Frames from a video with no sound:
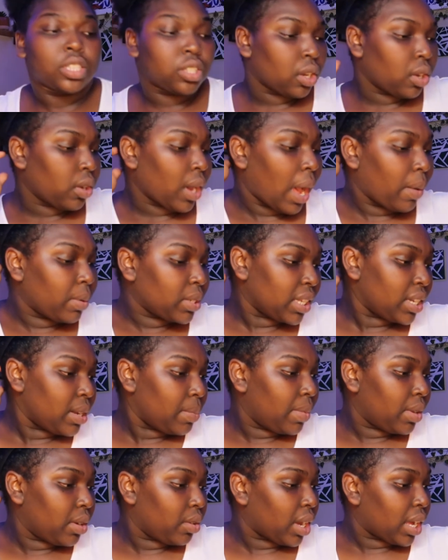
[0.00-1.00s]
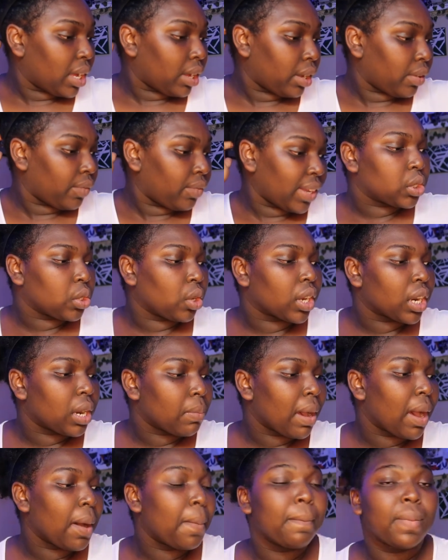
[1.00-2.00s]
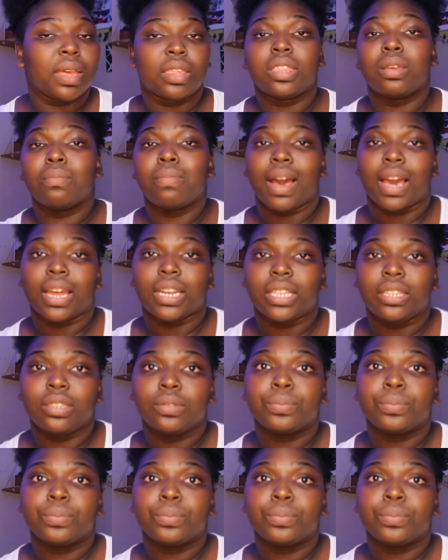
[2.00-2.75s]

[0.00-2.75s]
so I was in the middle of talking about Method Body.